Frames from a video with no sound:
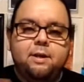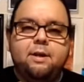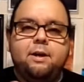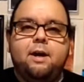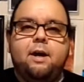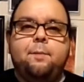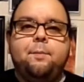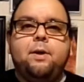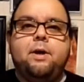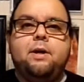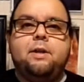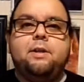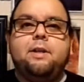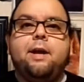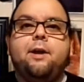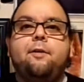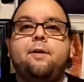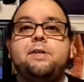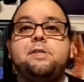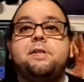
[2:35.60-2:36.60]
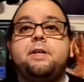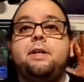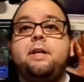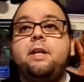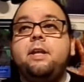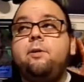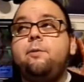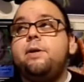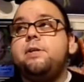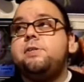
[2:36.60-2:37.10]
I'm digressing.
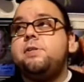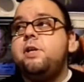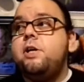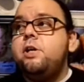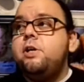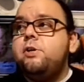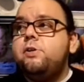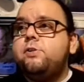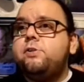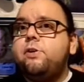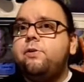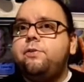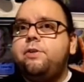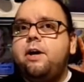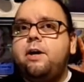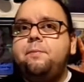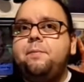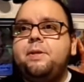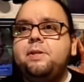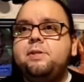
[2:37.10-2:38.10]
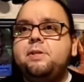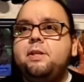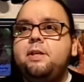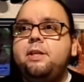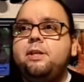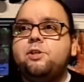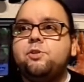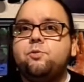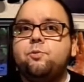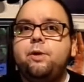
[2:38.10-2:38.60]
Anyways, so Don Mancini
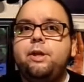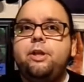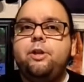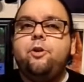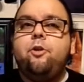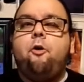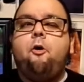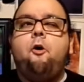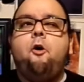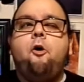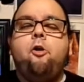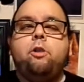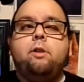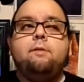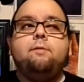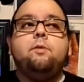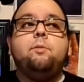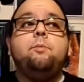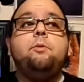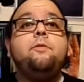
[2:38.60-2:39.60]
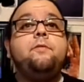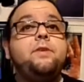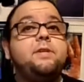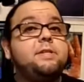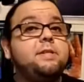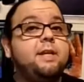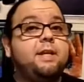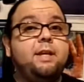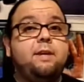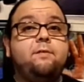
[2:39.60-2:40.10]
has written all of the movies
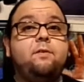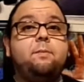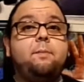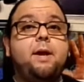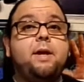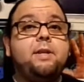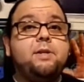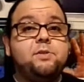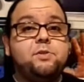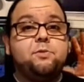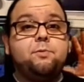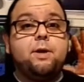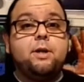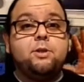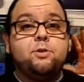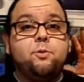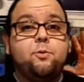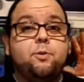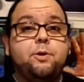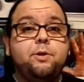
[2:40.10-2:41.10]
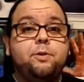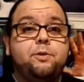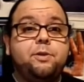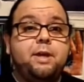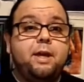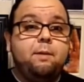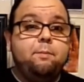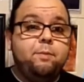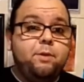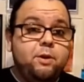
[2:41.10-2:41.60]
and he even made his directorial
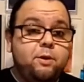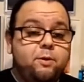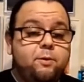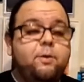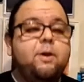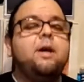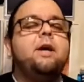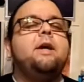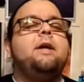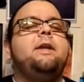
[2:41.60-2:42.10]
debut.